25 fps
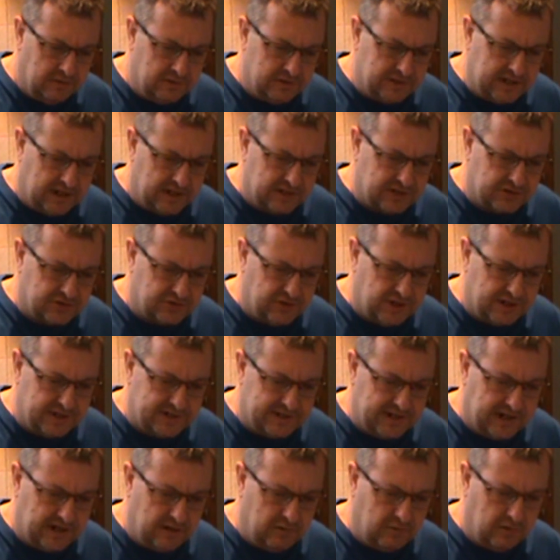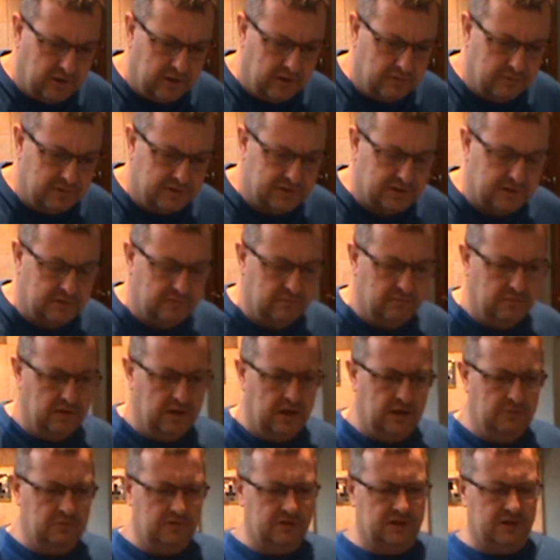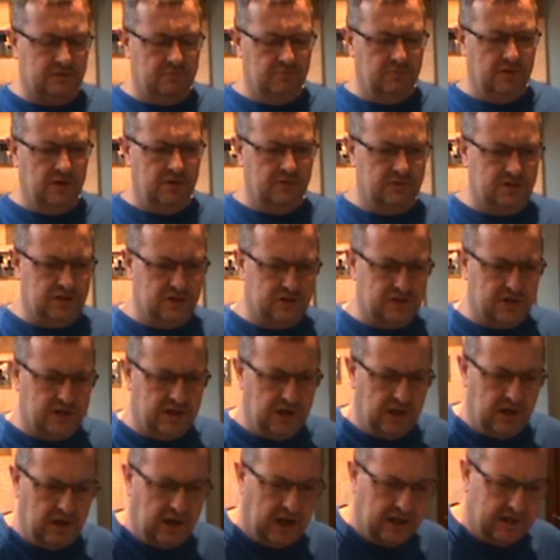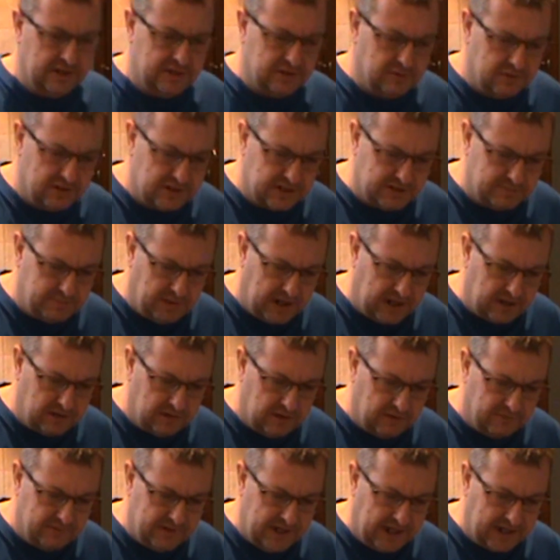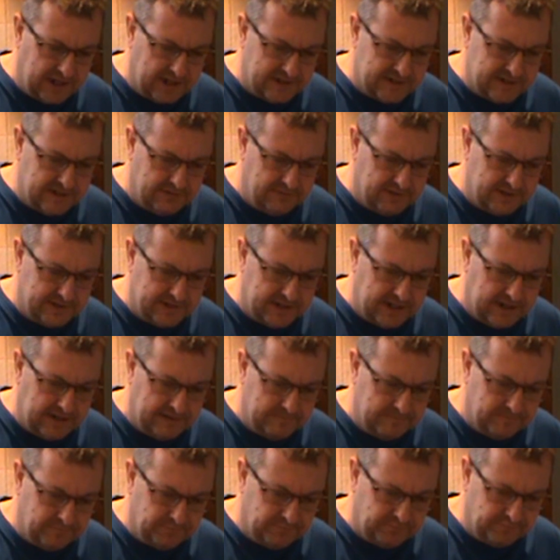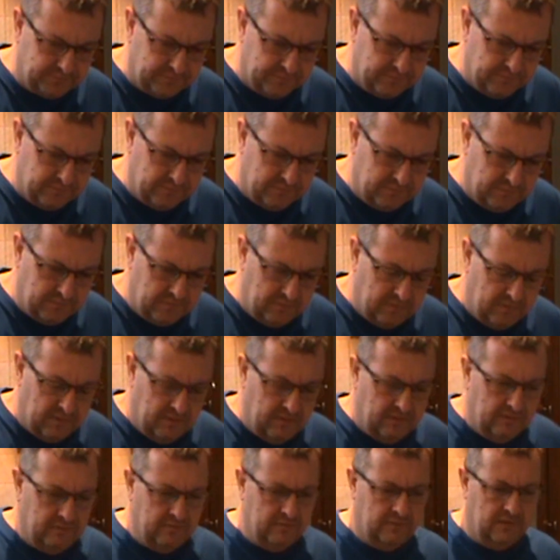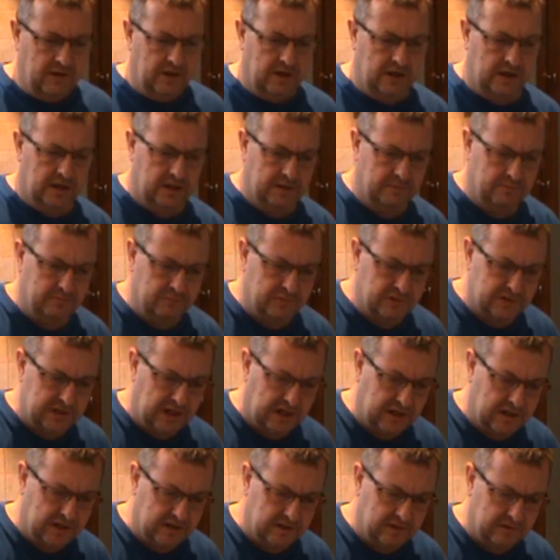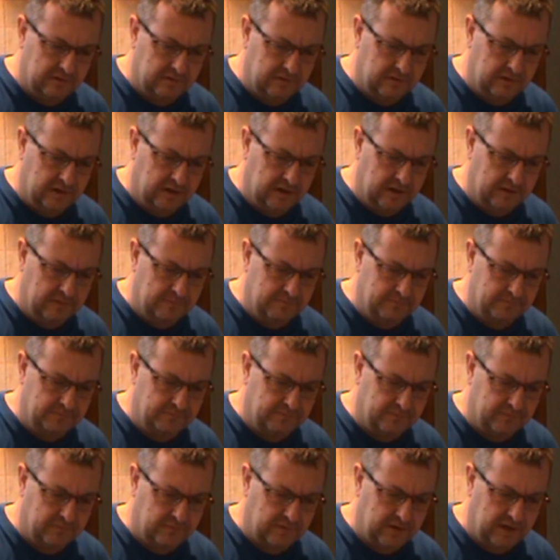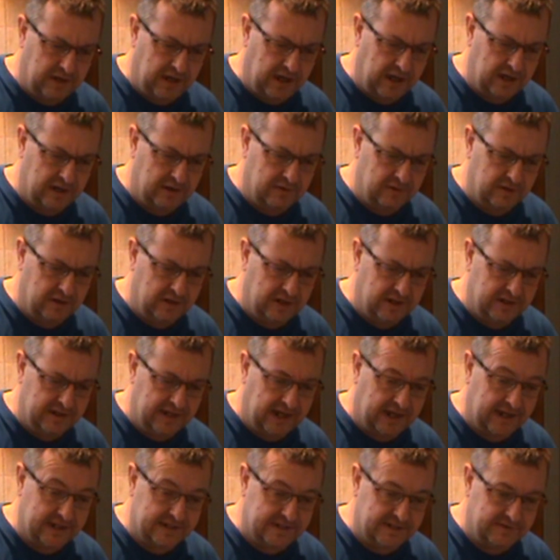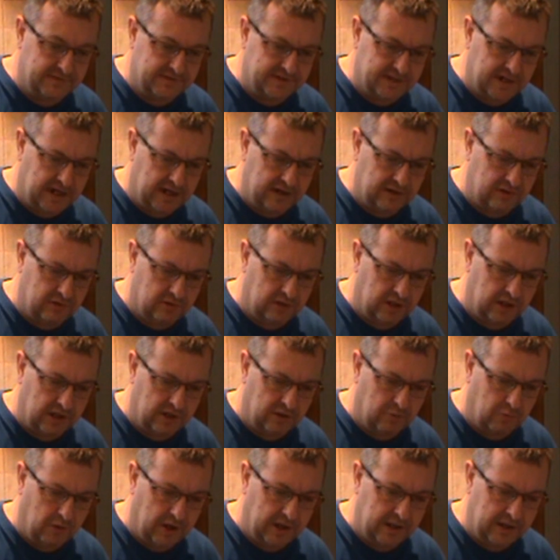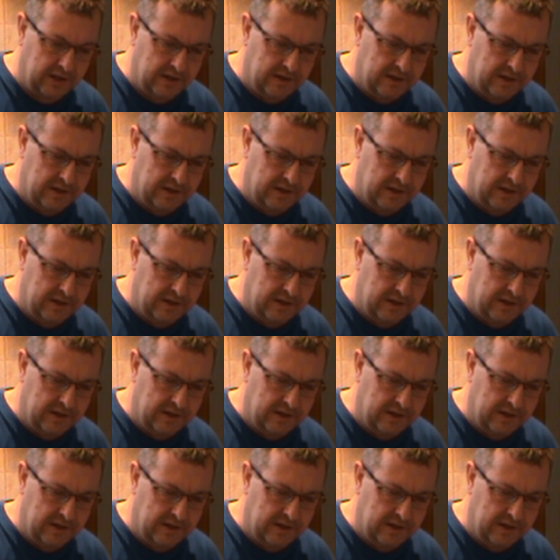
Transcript: was that stressed out, and it was just, you get into a spiral of negativity. It's like you get in a negative cycle in a way,